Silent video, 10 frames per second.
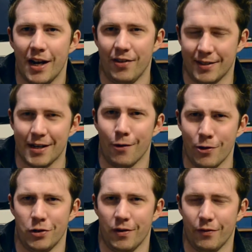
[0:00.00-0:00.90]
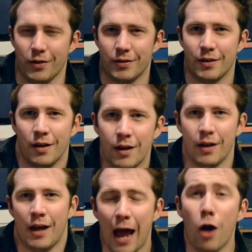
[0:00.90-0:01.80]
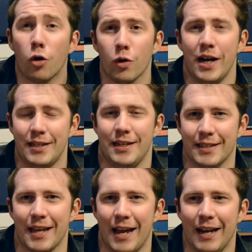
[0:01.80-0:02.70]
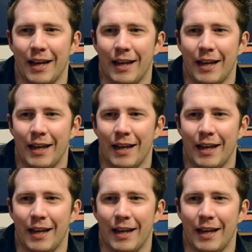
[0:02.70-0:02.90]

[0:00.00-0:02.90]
in the Star Wars universe. How crazy is that?